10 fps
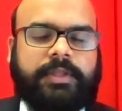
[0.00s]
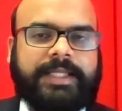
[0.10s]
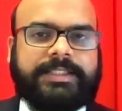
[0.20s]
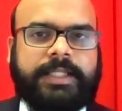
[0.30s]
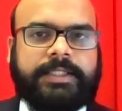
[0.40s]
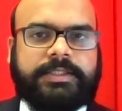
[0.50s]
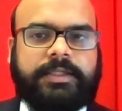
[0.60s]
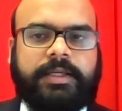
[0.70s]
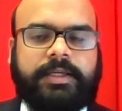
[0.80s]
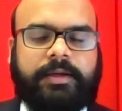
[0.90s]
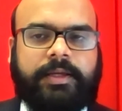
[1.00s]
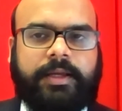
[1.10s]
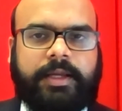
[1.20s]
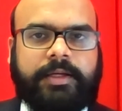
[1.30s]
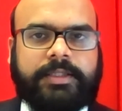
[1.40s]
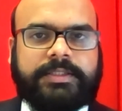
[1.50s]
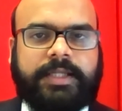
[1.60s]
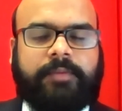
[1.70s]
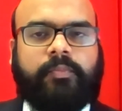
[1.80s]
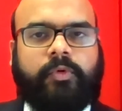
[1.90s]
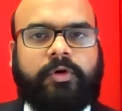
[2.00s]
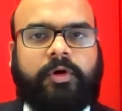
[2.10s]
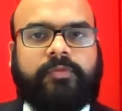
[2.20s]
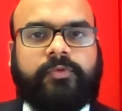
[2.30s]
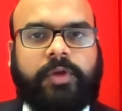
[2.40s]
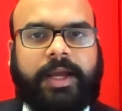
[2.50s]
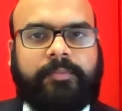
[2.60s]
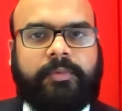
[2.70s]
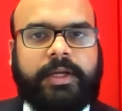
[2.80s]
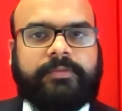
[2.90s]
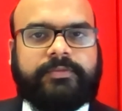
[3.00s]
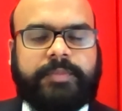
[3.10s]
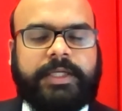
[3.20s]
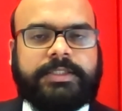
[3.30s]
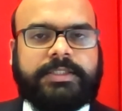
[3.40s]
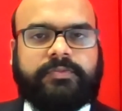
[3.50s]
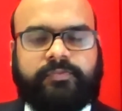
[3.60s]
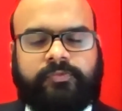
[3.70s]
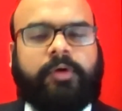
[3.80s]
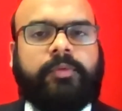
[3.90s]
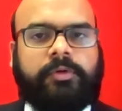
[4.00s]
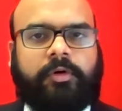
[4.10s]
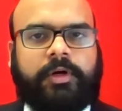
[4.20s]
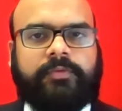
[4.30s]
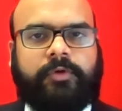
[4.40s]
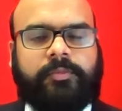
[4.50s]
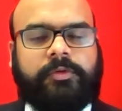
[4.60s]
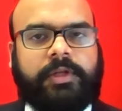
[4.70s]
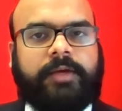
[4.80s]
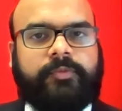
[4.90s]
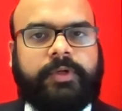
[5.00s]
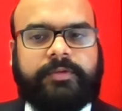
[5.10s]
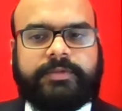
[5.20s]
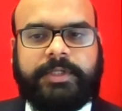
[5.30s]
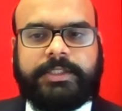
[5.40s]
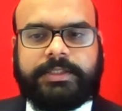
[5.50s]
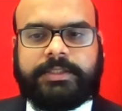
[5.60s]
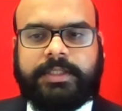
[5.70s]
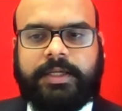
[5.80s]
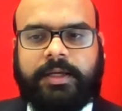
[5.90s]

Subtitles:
less density areas and more of collaborative spaces, formal or informal collaborative spaces.